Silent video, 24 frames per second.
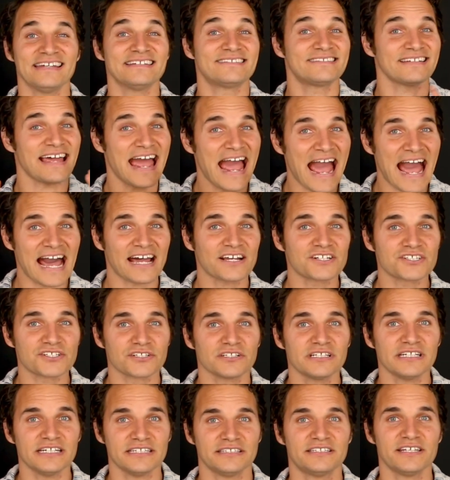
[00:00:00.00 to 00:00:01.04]
It's
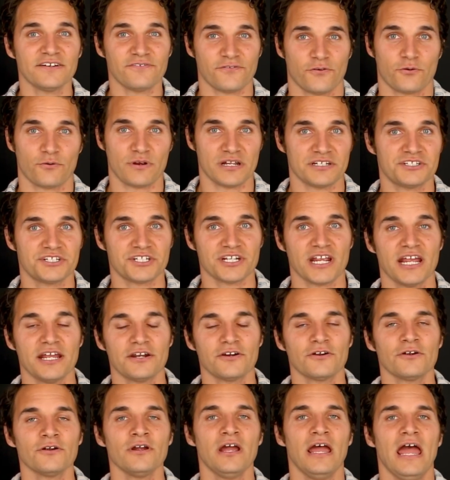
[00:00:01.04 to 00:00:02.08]
actually a
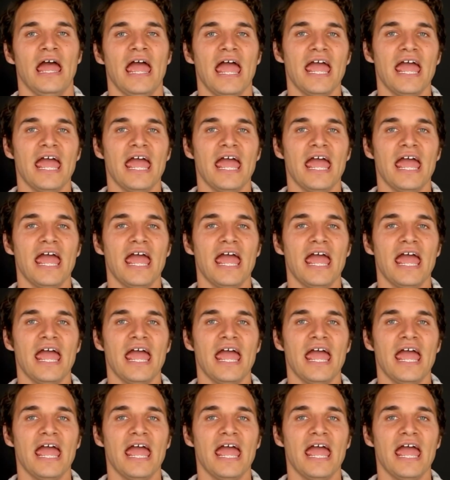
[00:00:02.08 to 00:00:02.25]
differentiator,